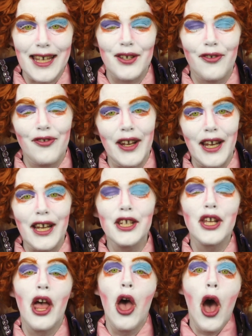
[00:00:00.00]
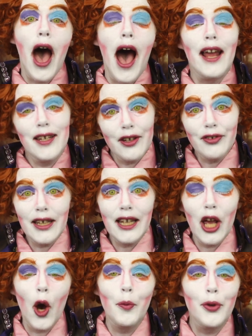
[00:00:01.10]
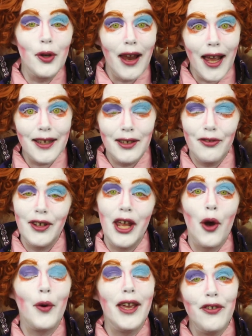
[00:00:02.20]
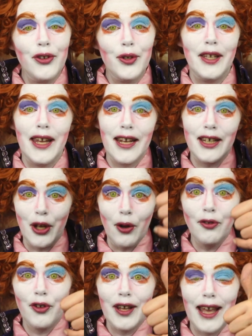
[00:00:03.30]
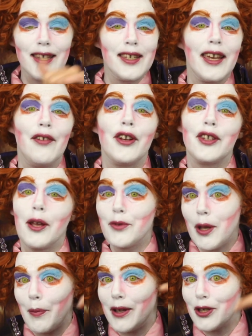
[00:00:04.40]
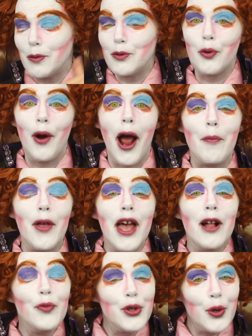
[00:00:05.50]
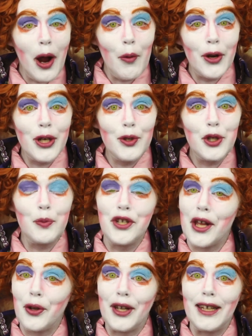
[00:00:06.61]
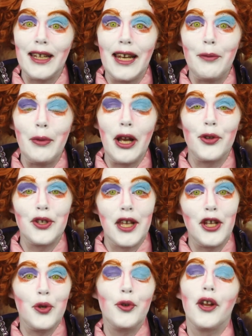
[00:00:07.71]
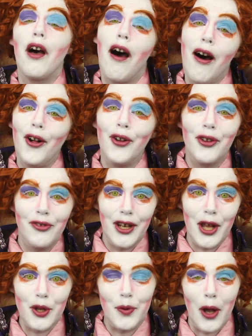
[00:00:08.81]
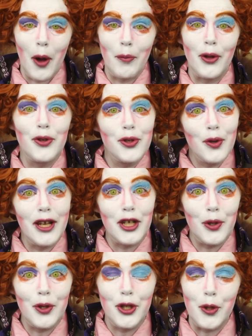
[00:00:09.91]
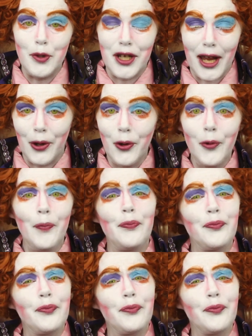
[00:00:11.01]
is finished. I definitely hope you liked the video. If you did, don't forget to give it a thumbs up and subscribe to our YouTube channel in the link below to stay tuned on all the videos we upload to this YouTube channel.